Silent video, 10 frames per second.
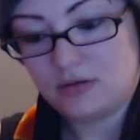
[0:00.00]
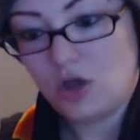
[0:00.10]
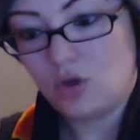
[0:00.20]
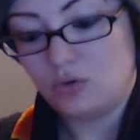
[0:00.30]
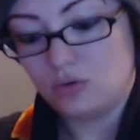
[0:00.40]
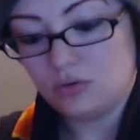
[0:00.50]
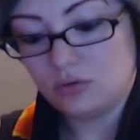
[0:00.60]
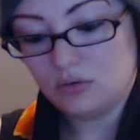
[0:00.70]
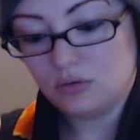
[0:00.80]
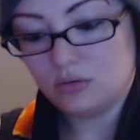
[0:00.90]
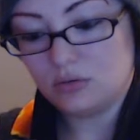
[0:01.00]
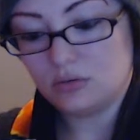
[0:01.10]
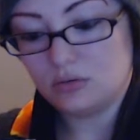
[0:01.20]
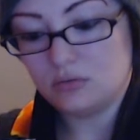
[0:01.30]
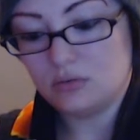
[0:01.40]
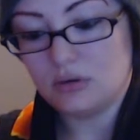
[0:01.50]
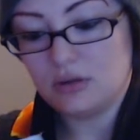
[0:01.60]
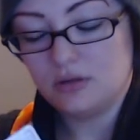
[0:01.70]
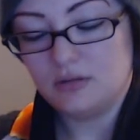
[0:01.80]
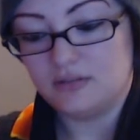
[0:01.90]
Ooh,
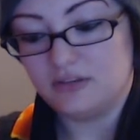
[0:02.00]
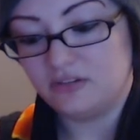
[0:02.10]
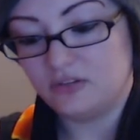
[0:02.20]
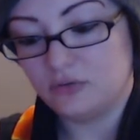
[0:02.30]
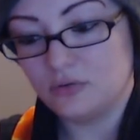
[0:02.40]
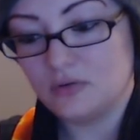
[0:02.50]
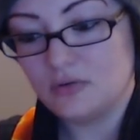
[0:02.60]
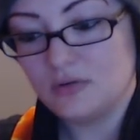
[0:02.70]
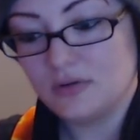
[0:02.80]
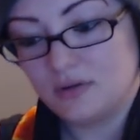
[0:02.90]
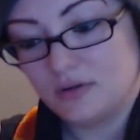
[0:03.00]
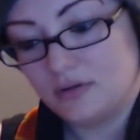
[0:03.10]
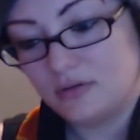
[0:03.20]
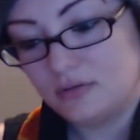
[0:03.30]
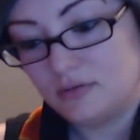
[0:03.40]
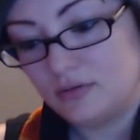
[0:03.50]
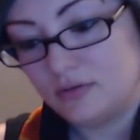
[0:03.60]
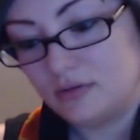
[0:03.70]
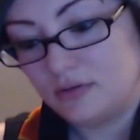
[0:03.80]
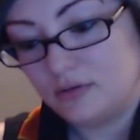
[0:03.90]
this is cool.
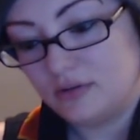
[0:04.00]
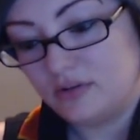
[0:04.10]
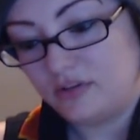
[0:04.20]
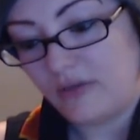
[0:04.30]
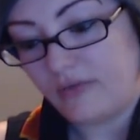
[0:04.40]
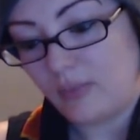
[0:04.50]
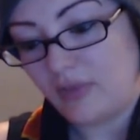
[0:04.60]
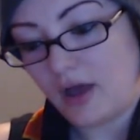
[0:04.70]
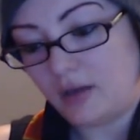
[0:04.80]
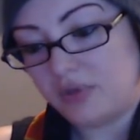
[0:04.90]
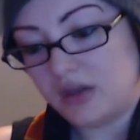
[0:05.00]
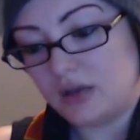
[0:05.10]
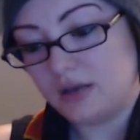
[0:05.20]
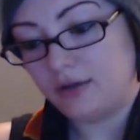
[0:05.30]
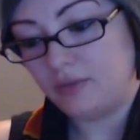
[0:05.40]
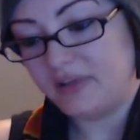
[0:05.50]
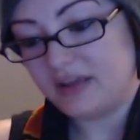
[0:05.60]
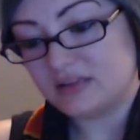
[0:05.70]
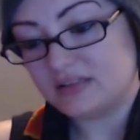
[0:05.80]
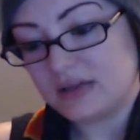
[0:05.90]
Sci-fi block pin,
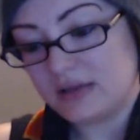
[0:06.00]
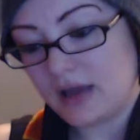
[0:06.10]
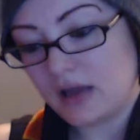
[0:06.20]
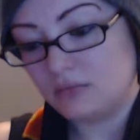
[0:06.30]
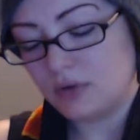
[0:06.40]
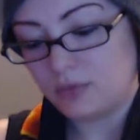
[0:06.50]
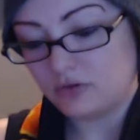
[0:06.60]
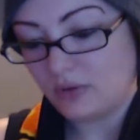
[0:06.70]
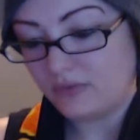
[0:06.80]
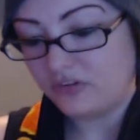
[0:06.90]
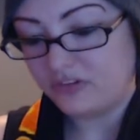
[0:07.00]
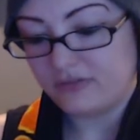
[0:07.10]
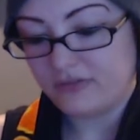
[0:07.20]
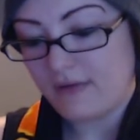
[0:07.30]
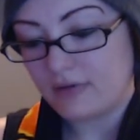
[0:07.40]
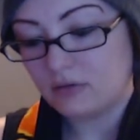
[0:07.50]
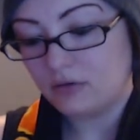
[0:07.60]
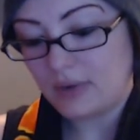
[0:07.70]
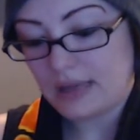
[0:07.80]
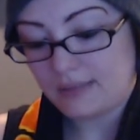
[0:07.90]
nickel-plated zinc, item number 1265. I don't know
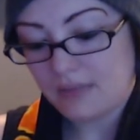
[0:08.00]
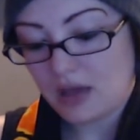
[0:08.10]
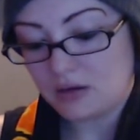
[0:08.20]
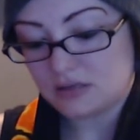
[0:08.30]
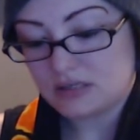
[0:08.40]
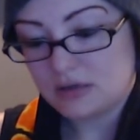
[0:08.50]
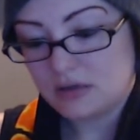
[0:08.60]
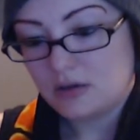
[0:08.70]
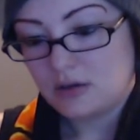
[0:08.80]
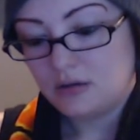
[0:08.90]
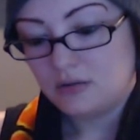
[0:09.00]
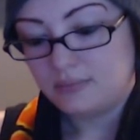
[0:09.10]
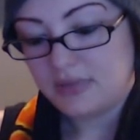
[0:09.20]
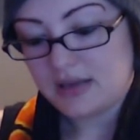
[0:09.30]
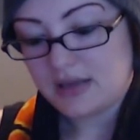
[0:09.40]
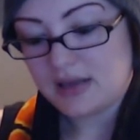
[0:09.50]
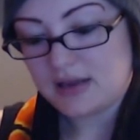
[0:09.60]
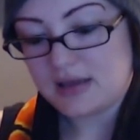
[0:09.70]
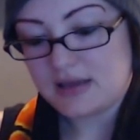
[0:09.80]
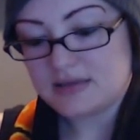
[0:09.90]
why that matters, but it
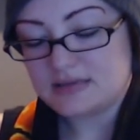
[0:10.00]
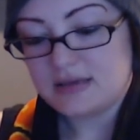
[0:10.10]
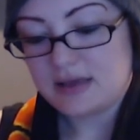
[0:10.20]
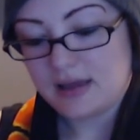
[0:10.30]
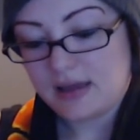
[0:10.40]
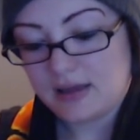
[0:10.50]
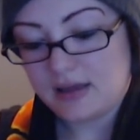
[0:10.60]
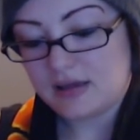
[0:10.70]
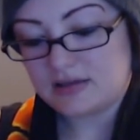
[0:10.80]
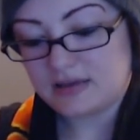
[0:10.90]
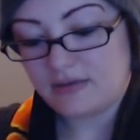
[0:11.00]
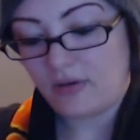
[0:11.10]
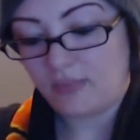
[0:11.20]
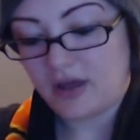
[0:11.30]
is a sci-fi block